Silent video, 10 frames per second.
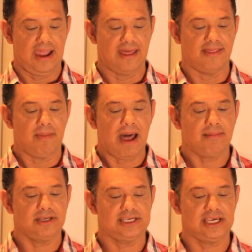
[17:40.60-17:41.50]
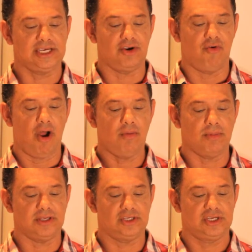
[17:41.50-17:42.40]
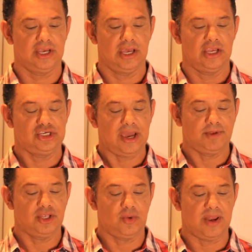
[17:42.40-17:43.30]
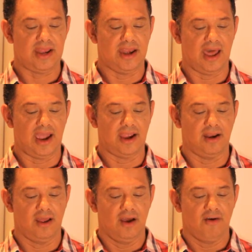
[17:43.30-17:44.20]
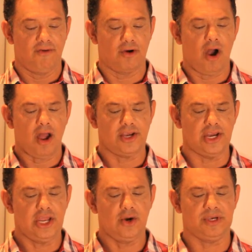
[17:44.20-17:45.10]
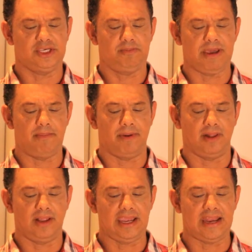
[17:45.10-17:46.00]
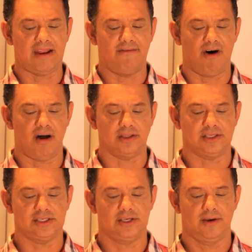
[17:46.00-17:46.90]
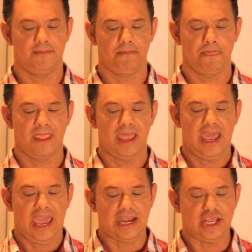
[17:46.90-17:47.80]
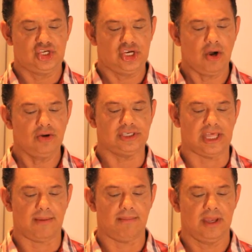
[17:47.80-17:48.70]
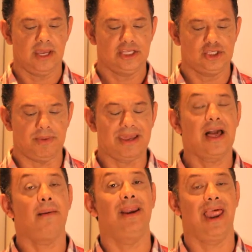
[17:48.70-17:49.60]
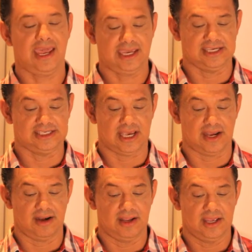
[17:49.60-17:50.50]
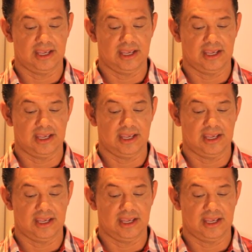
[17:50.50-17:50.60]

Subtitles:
And the Bible says in Romans chapter 29, for God knew his people in advance, and he chose them to become like his son,